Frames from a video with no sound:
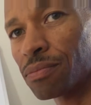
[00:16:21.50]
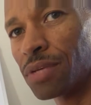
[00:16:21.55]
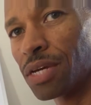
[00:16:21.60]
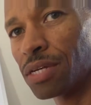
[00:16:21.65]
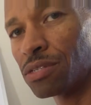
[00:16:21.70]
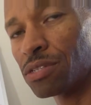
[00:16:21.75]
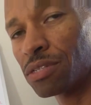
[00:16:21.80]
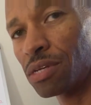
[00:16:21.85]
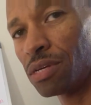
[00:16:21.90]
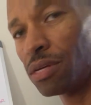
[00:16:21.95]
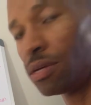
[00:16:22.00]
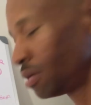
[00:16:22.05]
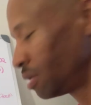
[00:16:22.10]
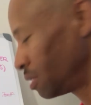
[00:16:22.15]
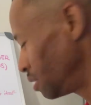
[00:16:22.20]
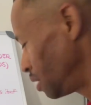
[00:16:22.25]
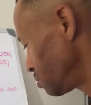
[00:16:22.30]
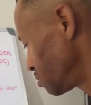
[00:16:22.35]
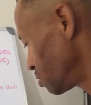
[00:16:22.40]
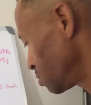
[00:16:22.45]
And see,
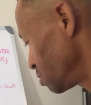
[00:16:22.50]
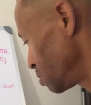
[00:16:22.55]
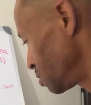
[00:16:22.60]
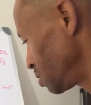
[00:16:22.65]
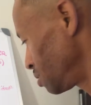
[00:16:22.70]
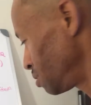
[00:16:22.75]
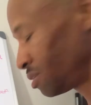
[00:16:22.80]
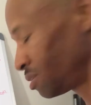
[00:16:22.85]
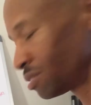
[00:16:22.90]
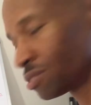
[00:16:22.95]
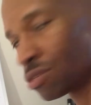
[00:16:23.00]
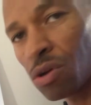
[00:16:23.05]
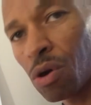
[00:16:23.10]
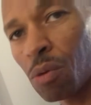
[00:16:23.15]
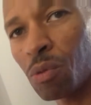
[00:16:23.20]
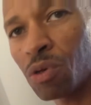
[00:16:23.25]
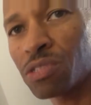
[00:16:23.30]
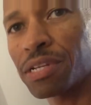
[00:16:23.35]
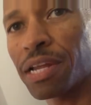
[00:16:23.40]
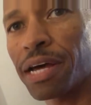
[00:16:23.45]
it's
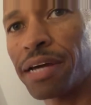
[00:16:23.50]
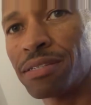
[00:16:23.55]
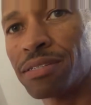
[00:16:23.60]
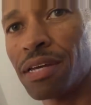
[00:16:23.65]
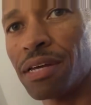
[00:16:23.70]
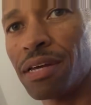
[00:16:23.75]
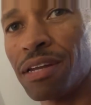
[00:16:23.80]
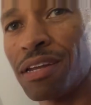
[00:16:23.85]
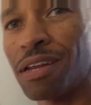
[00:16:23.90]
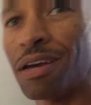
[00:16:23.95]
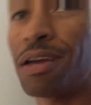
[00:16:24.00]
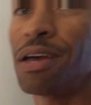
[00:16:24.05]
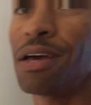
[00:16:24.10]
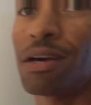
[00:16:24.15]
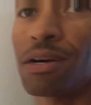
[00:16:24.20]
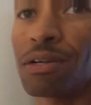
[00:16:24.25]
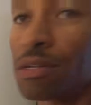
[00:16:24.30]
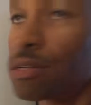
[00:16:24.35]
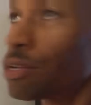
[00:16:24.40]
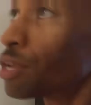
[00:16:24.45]
almost like saying,
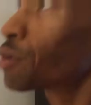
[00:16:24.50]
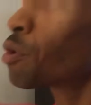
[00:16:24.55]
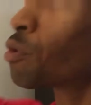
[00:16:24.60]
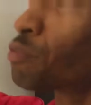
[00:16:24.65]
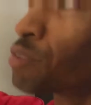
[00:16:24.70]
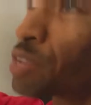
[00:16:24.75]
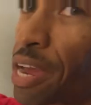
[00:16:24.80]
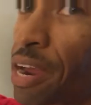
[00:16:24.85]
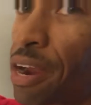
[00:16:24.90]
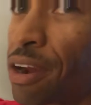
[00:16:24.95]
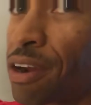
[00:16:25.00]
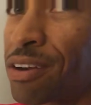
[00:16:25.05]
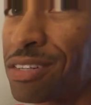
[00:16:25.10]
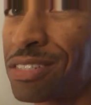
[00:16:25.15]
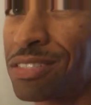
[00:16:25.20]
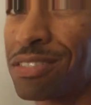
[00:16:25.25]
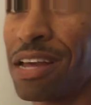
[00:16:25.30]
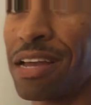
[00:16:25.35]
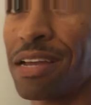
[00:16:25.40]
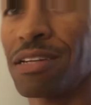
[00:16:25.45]
look over there.
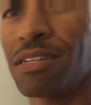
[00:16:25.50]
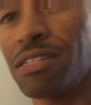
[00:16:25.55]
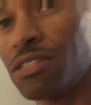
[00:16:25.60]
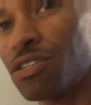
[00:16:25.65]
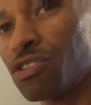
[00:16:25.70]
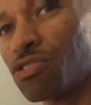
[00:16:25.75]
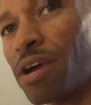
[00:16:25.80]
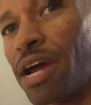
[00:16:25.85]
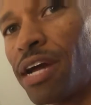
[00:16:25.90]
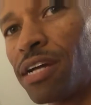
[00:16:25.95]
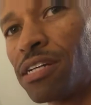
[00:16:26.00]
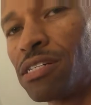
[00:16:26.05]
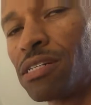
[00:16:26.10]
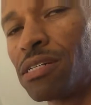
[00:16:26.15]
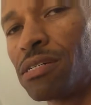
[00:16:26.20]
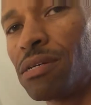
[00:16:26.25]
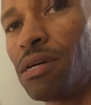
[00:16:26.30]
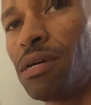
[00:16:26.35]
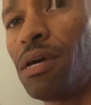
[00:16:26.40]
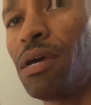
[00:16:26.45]
It's like a
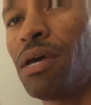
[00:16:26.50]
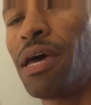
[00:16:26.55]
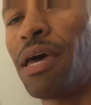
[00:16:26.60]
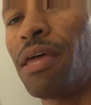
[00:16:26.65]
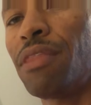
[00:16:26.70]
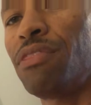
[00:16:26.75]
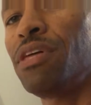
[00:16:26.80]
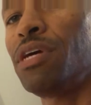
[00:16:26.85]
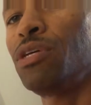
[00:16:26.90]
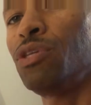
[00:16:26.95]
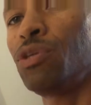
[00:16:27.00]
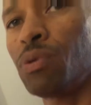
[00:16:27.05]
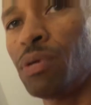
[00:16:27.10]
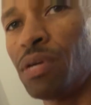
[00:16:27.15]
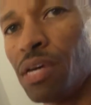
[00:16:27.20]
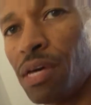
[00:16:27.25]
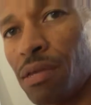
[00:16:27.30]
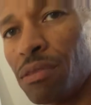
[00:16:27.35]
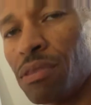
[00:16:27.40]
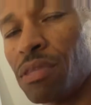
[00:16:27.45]
distraction. And then you
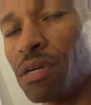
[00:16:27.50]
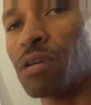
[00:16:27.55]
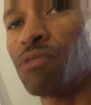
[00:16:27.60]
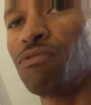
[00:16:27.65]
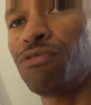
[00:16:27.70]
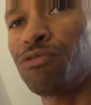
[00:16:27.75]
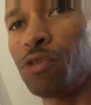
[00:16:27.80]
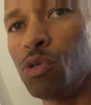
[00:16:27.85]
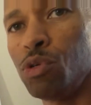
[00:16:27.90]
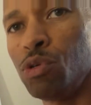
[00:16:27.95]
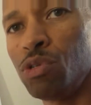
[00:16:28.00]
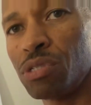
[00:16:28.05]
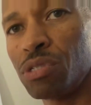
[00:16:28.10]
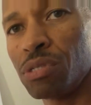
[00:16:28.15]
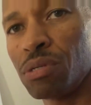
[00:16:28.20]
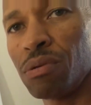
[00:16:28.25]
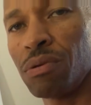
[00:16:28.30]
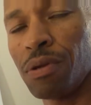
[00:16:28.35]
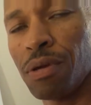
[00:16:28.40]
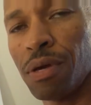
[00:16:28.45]
get the
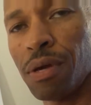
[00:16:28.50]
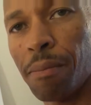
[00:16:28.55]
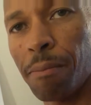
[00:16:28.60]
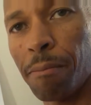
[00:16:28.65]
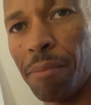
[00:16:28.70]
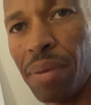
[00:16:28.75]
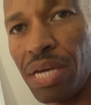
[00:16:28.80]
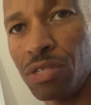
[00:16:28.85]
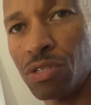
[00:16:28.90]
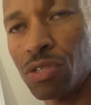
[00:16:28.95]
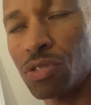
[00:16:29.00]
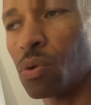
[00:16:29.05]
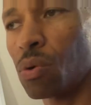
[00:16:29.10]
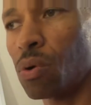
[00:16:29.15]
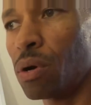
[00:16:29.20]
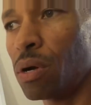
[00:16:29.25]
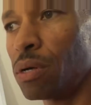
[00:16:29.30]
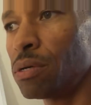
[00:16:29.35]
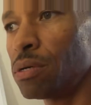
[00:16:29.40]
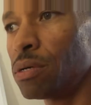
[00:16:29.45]
confusion based
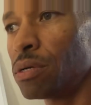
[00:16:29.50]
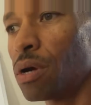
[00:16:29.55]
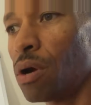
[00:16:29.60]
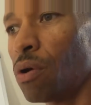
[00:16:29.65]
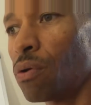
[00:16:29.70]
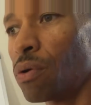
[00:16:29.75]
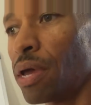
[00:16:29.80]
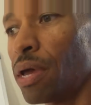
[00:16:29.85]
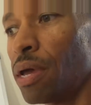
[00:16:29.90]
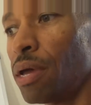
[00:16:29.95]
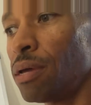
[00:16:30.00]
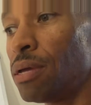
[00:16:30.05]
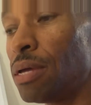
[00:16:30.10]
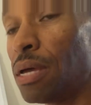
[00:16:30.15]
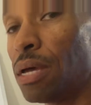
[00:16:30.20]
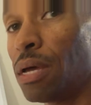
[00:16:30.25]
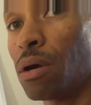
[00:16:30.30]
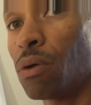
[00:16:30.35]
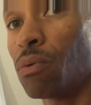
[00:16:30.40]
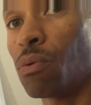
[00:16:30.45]
on, okay,
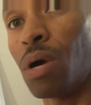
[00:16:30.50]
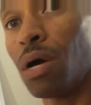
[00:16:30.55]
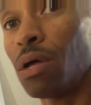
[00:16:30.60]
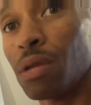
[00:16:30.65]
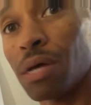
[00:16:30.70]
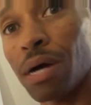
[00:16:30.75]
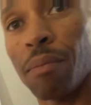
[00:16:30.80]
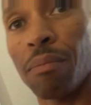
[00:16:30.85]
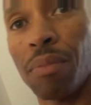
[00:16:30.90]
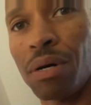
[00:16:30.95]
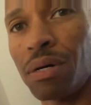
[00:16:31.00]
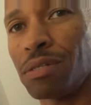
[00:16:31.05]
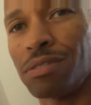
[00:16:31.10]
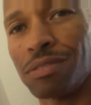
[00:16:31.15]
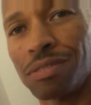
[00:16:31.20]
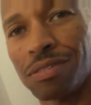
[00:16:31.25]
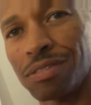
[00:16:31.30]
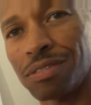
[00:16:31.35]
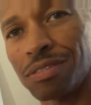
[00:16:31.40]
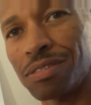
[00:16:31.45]
well, I'm
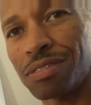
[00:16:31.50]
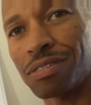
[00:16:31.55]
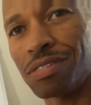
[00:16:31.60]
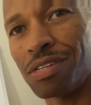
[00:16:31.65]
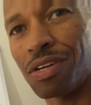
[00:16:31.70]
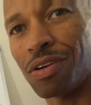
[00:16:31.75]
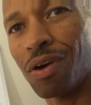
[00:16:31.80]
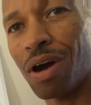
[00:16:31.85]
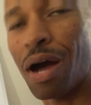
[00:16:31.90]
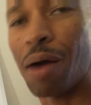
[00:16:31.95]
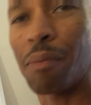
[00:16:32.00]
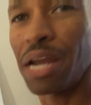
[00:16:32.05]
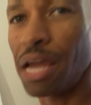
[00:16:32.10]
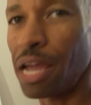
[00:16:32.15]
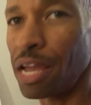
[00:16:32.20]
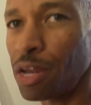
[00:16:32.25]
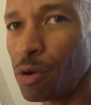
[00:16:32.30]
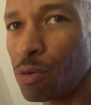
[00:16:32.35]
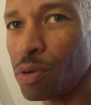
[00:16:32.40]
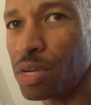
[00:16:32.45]
an
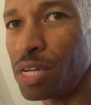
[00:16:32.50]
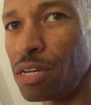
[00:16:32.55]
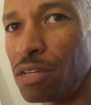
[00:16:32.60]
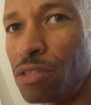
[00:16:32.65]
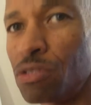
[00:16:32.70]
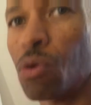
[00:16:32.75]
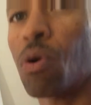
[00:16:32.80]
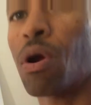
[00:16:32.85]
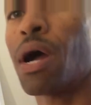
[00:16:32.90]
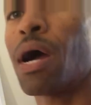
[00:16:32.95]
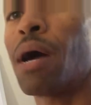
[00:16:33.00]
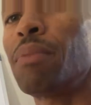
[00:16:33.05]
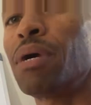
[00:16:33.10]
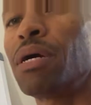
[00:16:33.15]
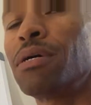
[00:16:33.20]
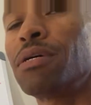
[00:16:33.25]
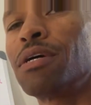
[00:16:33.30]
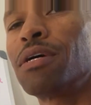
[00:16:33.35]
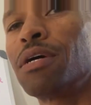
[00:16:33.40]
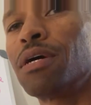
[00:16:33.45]
Aries, or I'm
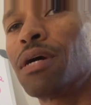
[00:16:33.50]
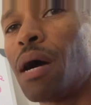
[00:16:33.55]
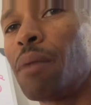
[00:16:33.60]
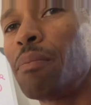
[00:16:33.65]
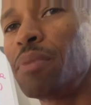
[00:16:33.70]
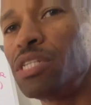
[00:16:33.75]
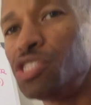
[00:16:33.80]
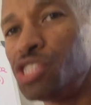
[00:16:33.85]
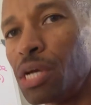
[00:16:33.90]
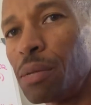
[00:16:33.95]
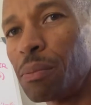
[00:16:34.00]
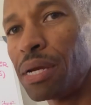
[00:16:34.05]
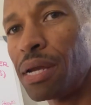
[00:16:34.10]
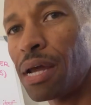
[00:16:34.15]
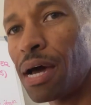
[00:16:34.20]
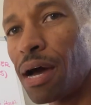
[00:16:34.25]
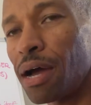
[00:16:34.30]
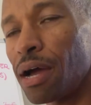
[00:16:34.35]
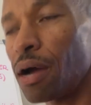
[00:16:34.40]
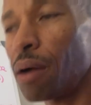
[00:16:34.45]
a
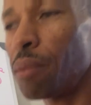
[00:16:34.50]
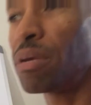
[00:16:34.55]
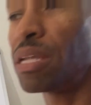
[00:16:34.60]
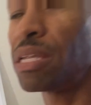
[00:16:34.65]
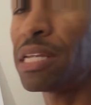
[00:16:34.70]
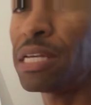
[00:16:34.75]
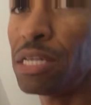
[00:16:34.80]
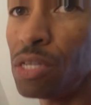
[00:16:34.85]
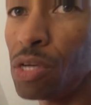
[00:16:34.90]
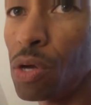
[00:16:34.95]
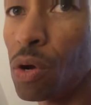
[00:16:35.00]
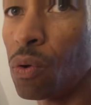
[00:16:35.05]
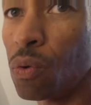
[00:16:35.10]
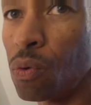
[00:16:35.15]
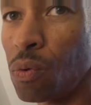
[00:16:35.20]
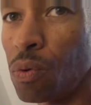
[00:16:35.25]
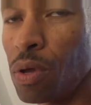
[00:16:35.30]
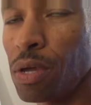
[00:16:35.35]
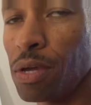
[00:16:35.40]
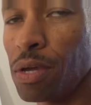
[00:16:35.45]
Gemini, I'm a Leo,